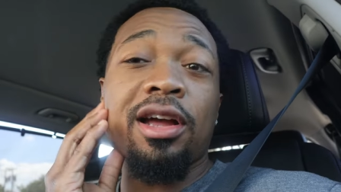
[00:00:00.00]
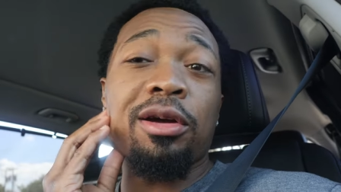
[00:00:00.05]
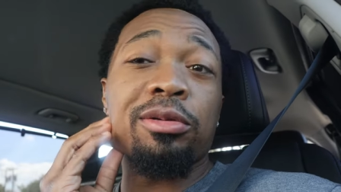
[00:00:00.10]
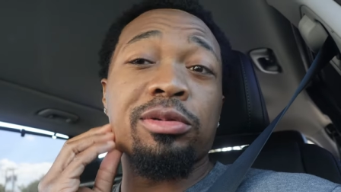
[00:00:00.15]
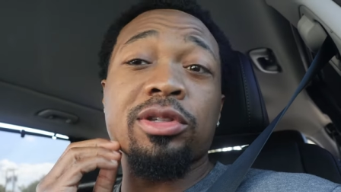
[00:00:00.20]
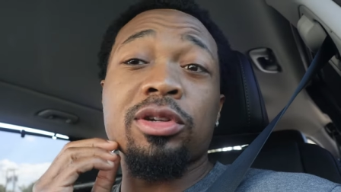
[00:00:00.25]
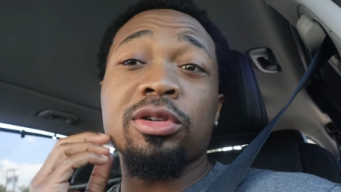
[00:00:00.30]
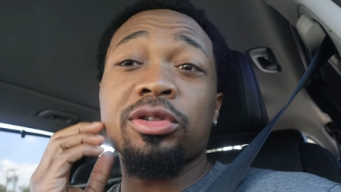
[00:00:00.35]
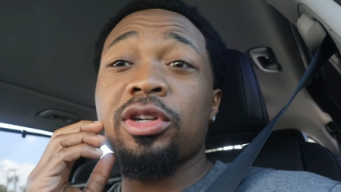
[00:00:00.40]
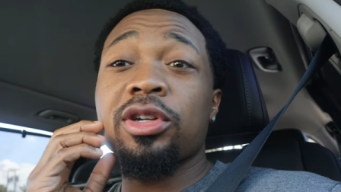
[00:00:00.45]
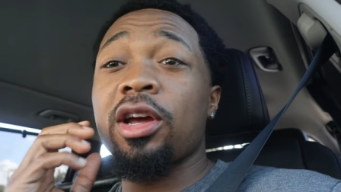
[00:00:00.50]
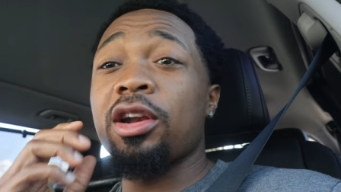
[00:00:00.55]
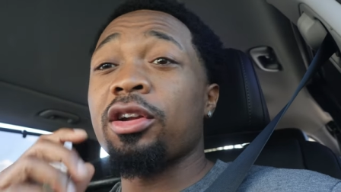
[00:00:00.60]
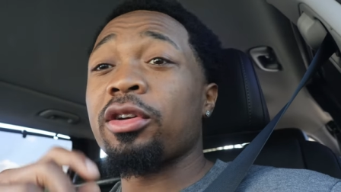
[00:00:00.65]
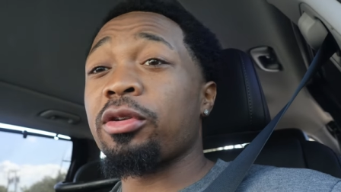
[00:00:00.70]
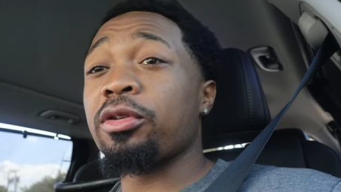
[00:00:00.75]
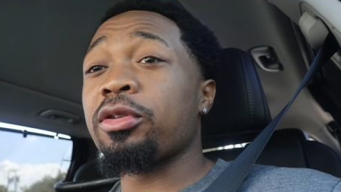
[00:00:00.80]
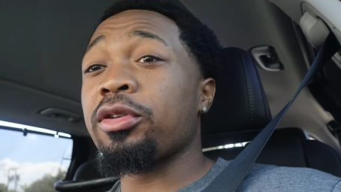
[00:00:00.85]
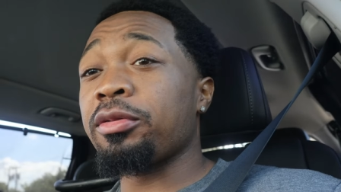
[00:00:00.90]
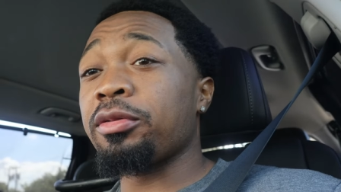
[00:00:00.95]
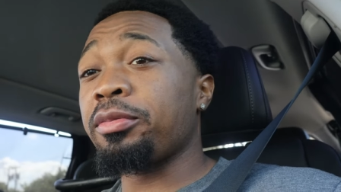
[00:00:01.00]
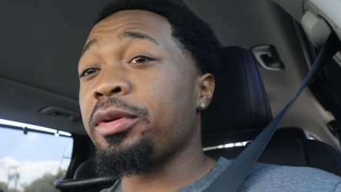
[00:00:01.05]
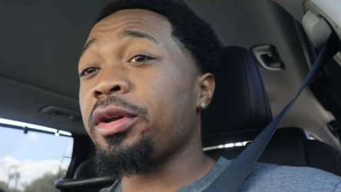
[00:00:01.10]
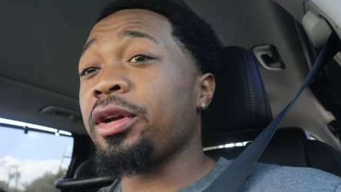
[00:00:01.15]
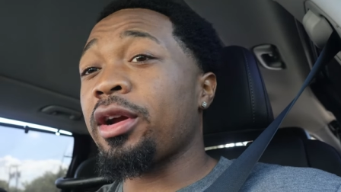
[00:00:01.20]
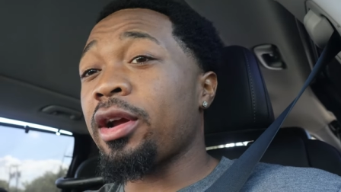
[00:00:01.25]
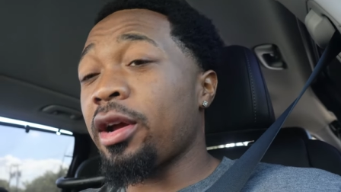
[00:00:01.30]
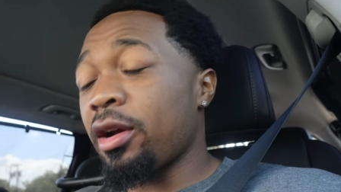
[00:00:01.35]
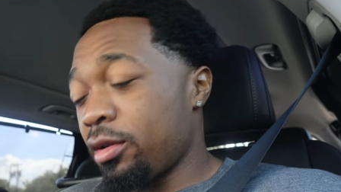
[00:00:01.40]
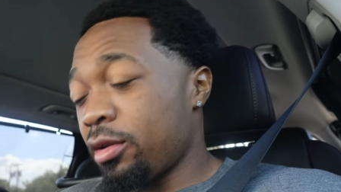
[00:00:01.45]
I was gonna try to grow the
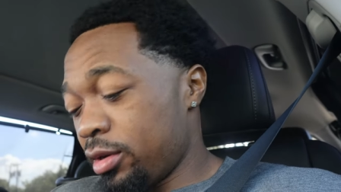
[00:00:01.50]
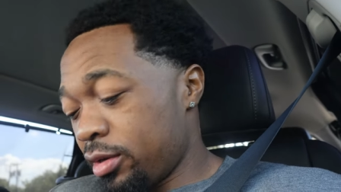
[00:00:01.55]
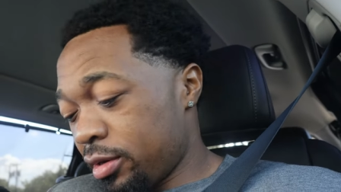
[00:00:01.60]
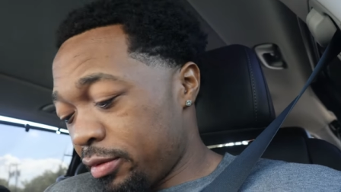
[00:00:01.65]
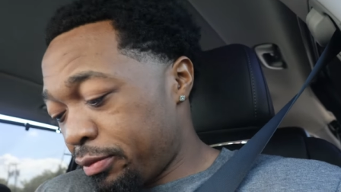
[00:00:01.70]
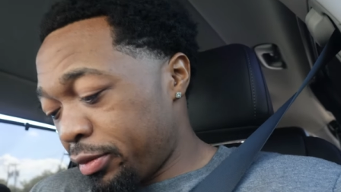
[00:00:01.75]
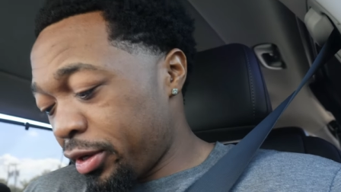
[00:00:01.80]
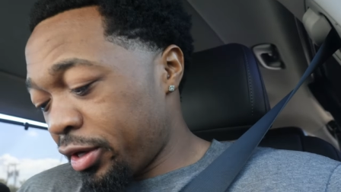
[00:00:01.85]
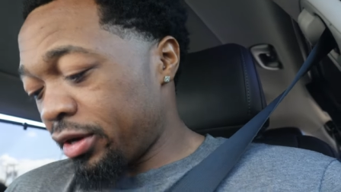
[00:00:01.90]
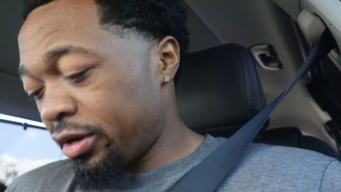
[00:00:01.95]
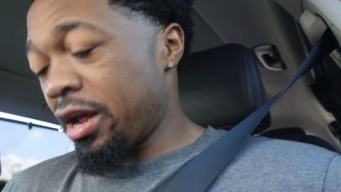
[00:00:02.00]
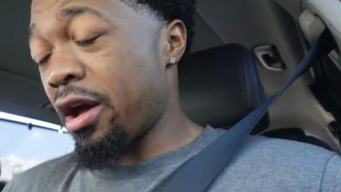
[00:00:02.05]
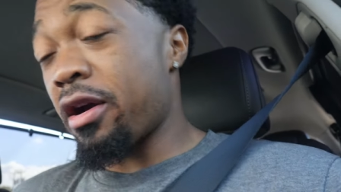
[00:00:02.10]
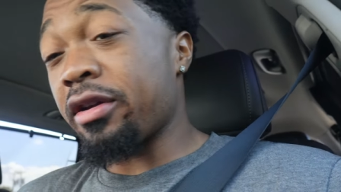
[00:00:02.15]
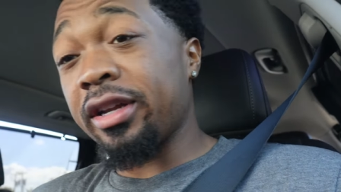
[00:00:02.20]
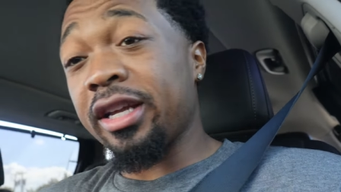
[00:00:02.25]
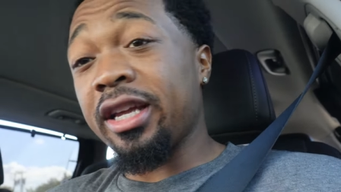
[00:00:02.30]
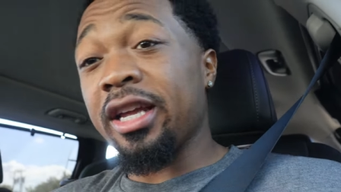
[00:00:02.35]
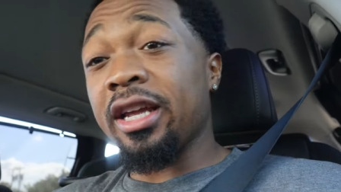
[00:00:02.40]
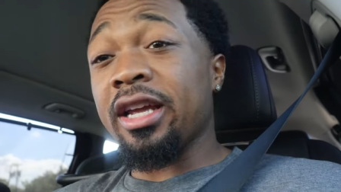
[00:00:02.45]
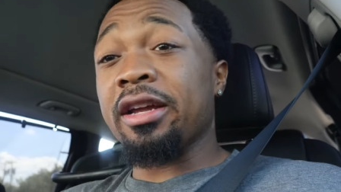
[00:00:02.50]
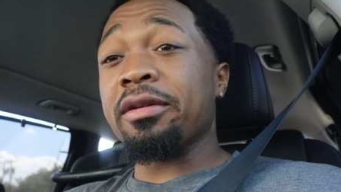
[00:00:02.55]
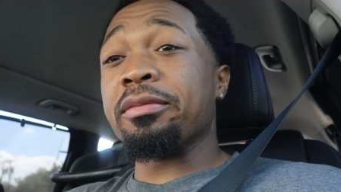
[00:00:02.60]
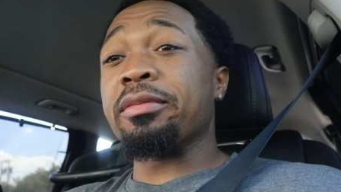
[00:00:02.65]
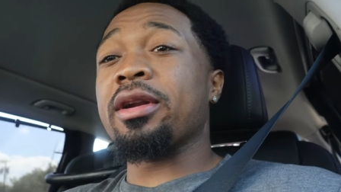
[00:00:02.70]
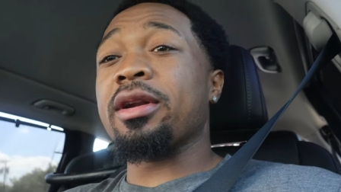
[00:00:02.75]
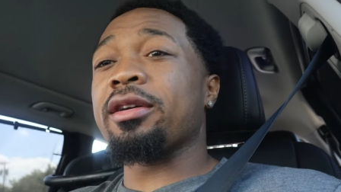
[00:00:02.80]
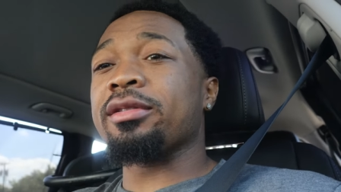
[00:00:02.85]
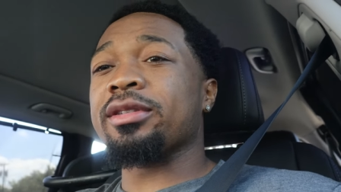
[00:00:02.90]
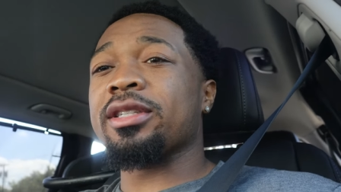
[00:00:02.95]
beard out the beard out again,
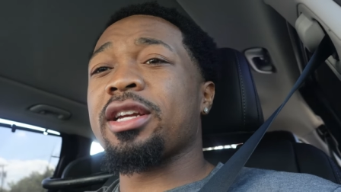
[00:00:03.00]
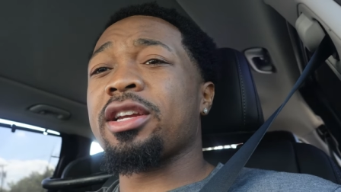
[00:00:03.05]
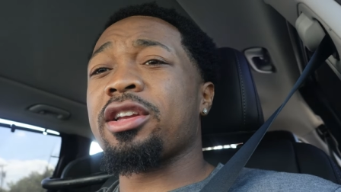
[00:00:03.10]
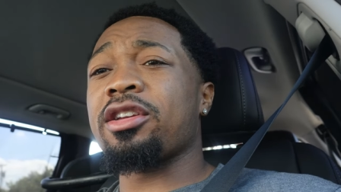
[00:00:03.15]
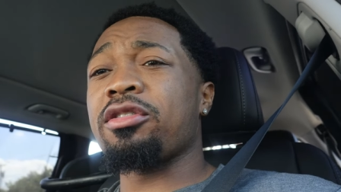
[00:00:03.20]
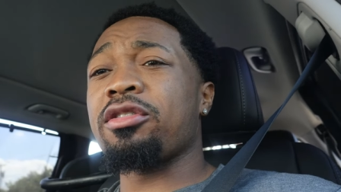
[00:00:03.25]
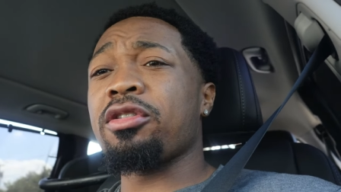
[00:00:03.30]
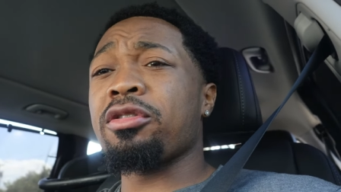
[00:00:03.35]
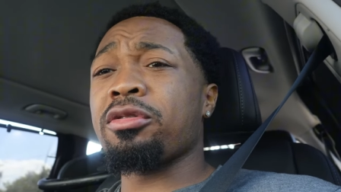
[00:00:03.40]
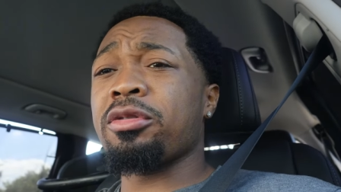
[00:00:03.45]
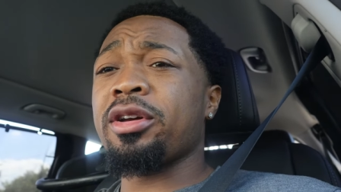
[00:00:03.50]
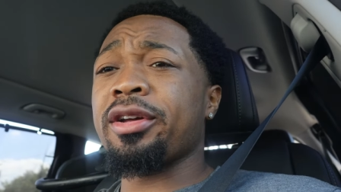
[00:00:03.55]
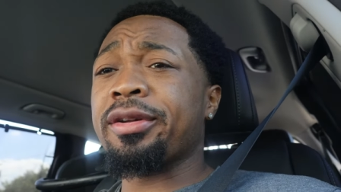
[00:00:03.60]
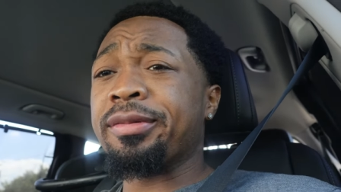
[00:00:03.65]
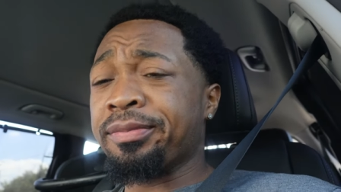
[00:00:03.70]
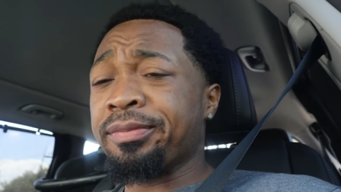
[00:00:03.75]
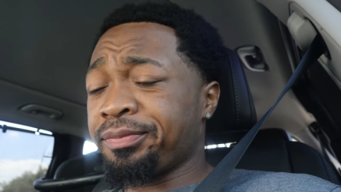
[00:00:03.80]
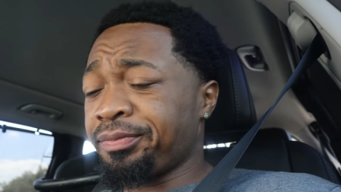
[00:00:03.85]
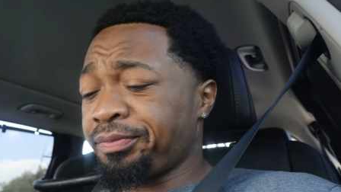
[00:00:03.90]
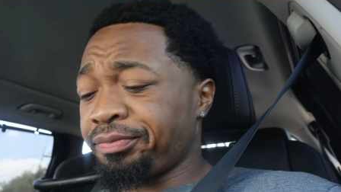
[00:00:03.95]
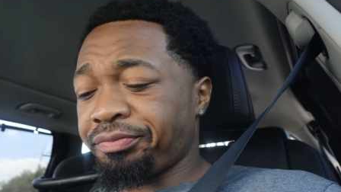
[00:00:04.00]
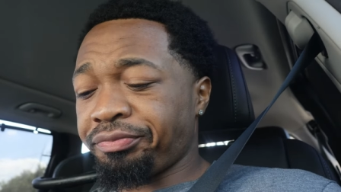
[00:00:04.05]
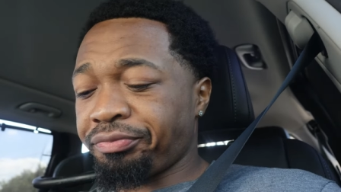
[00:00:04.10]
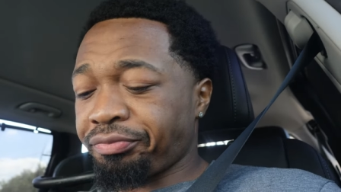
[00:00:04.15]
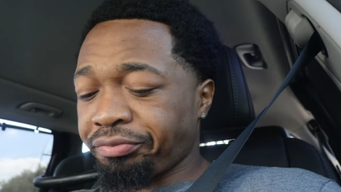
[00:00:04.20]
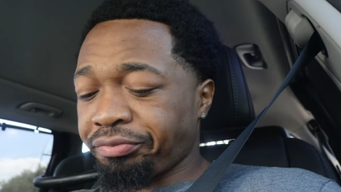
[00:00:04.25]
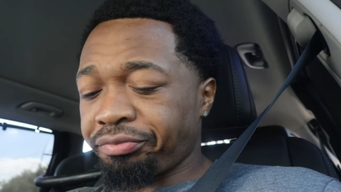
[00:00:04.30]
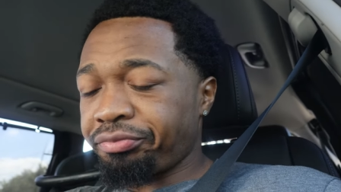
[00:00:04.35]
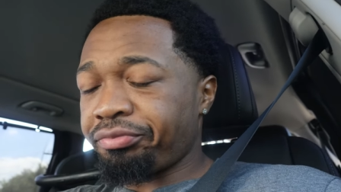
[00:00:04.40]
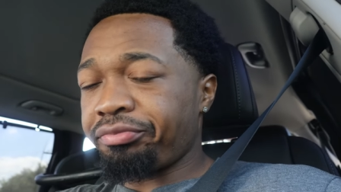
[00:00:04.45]
but I was like, you know what?
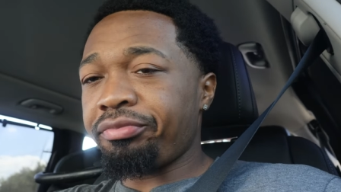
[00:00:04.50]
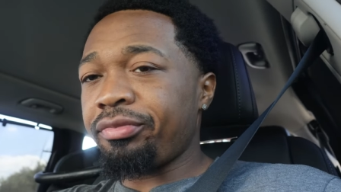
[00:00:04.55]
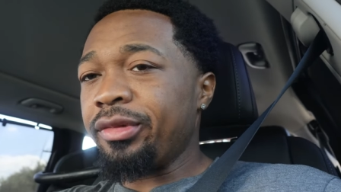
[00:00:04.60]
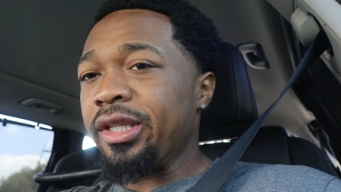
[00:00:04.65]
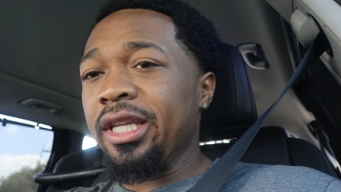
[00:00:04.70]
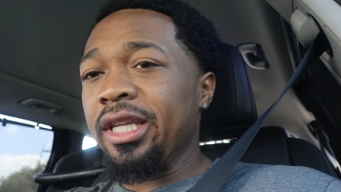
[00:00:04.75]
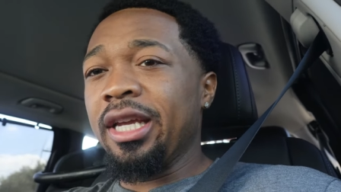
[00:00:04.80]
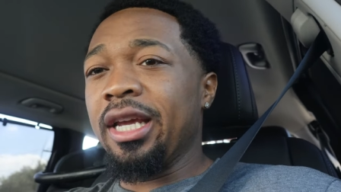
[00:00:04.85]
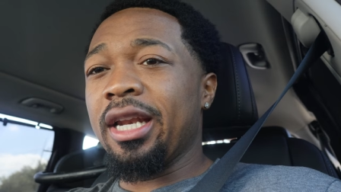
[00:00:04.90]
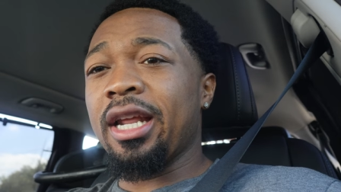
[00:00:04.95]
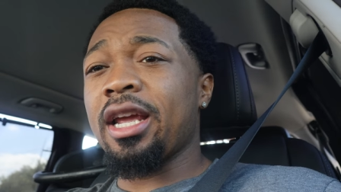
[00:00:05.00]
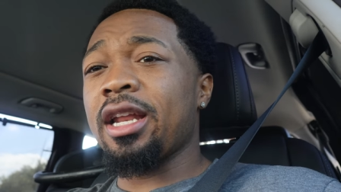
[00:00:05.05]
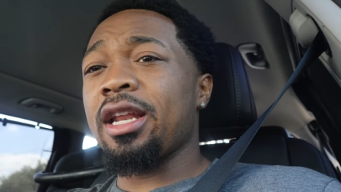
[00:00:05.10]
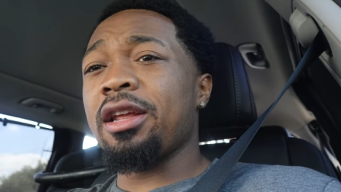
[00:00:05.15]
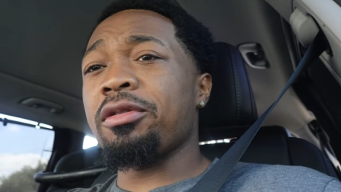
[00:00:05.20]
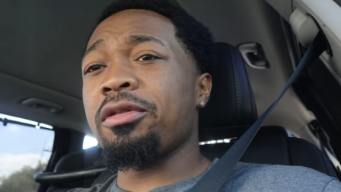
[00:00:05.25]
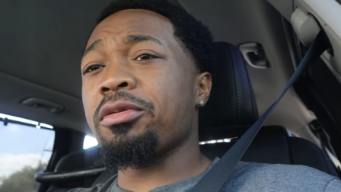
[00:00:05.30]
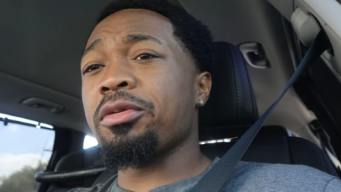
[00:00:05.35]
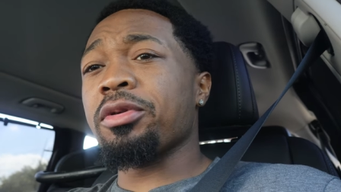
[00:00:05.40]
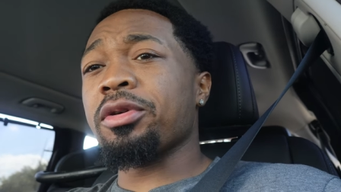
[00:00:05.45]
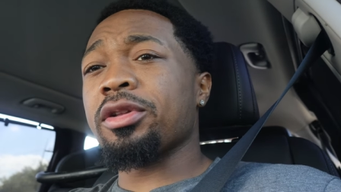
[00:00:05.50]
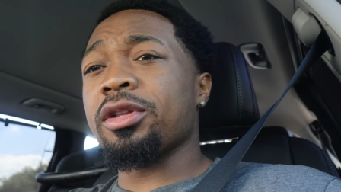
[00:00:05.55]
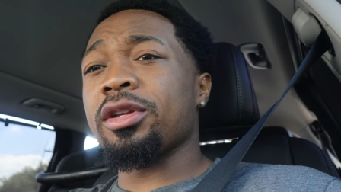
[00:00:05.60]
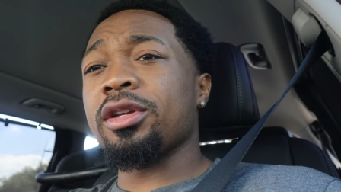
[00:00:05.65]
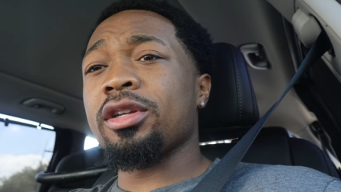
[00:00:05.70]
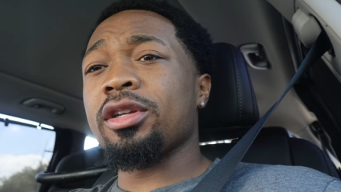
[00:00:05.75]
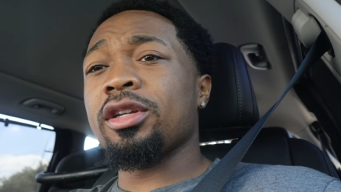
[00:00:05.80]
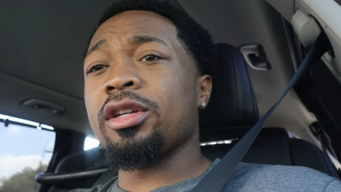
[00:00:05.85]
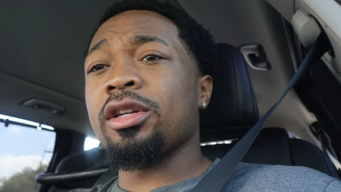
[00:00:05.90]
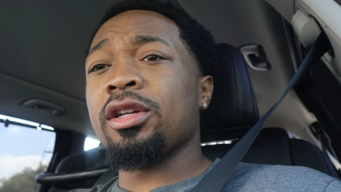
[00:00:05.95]
It ain't even worth
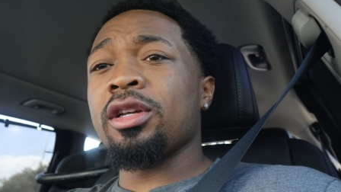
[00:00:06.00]
it.